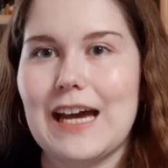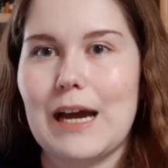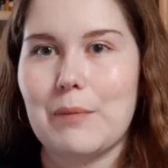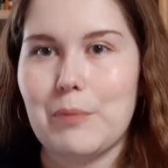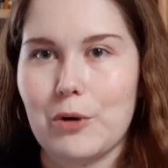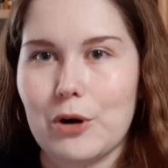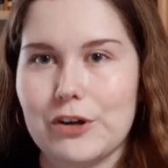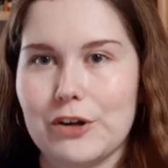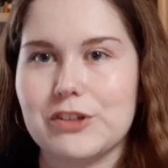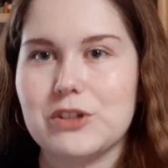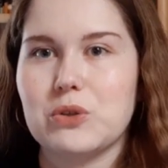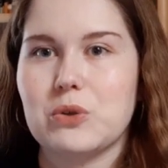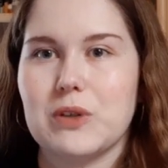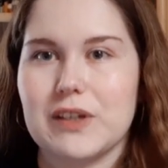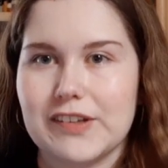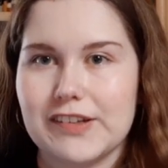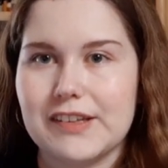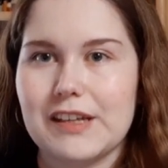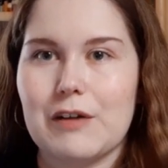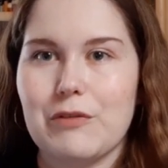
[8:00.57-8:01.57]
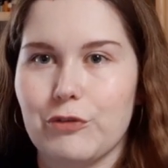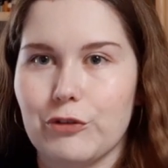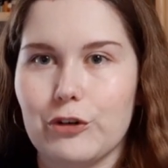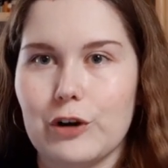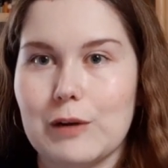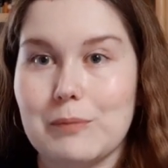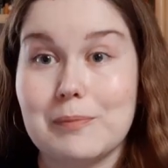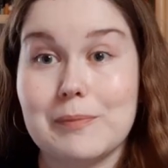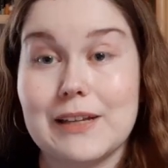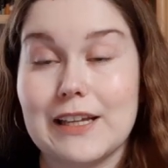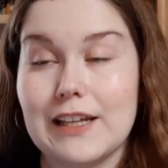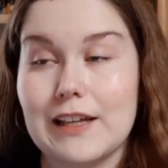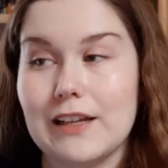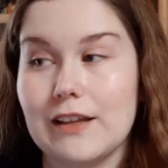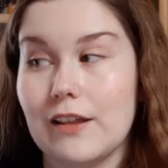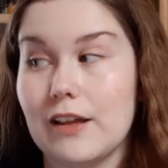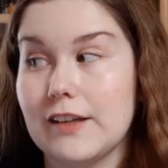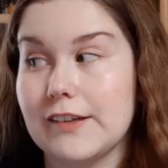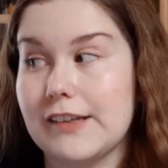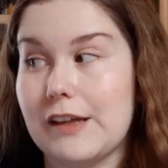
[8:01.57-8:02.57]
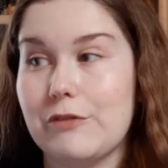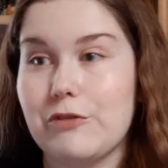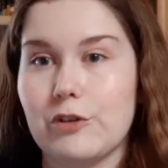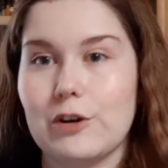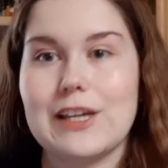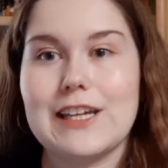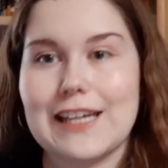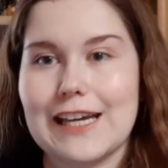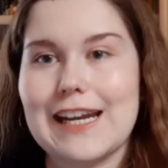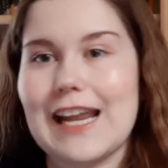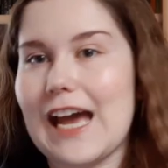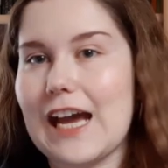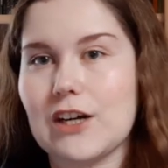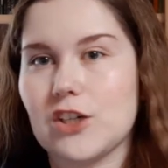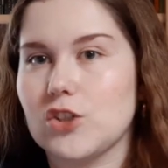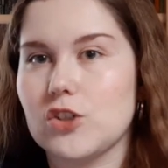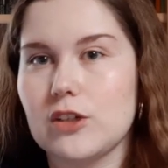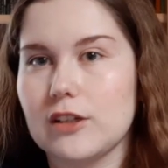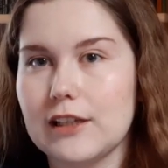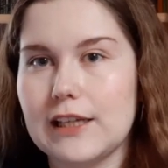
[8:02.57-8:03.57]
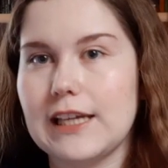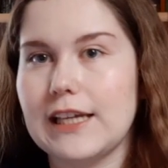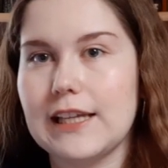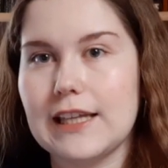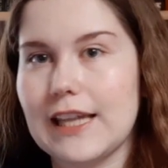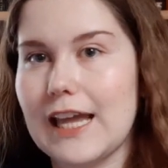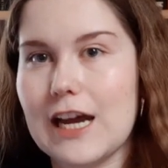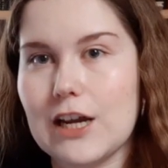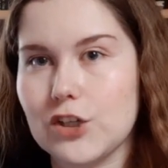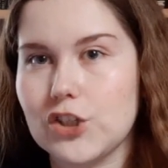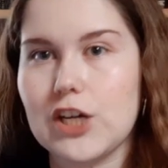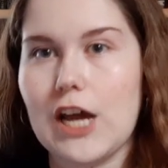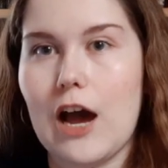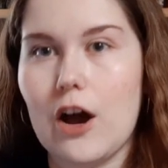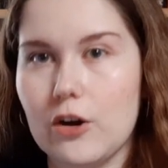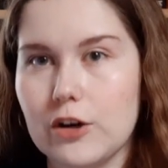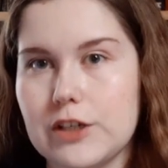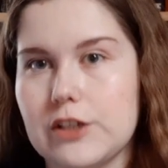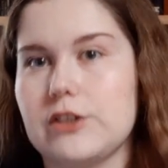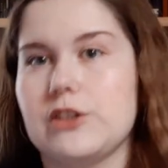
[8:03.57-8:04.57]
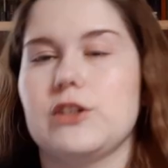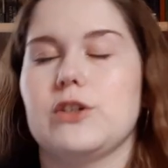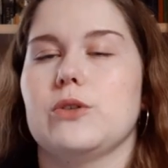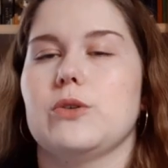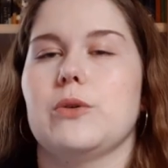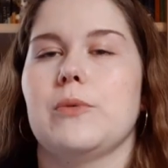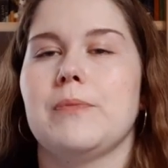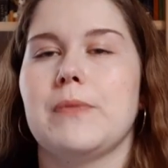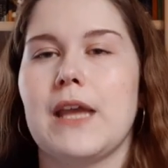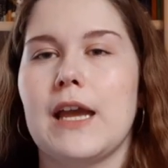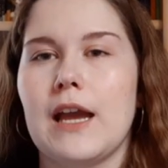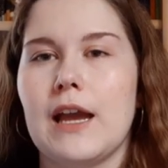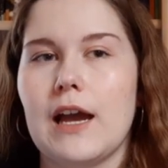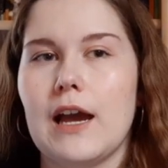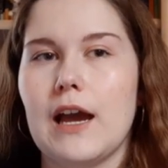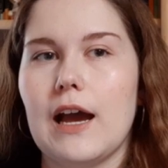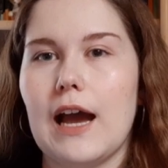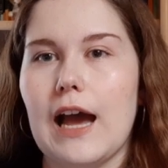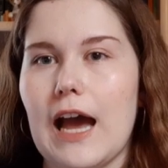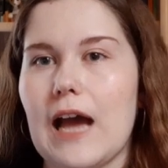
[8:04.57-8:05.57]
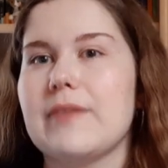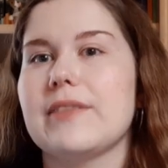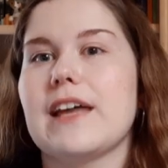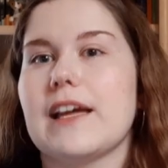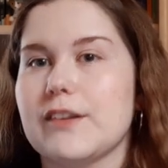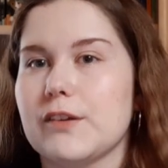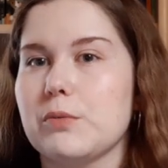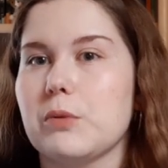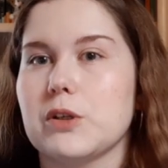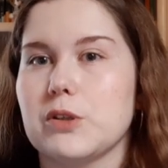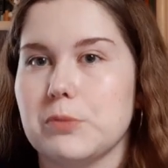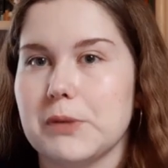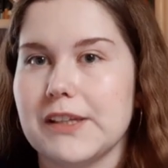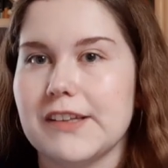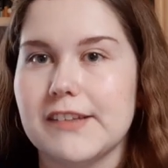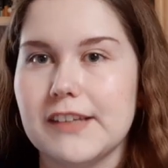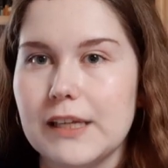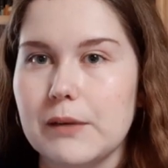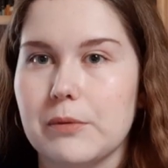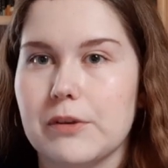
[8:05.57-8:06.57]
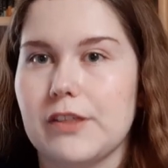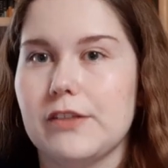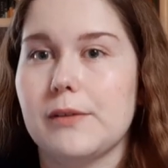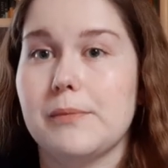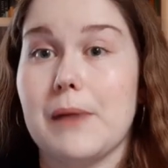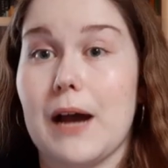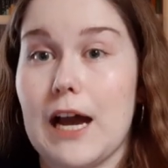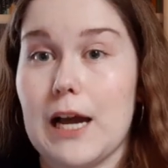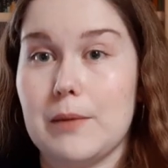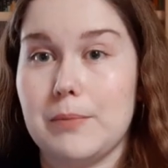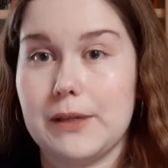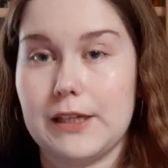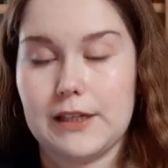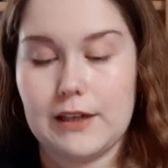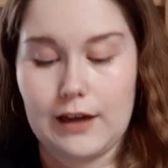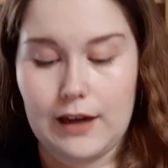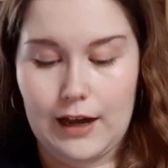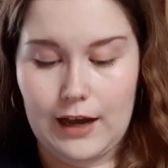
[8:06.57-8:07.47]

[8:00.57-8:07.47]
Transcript: a person who is suffering suffering can actually lash out at you, and that's what we see with Imaibi.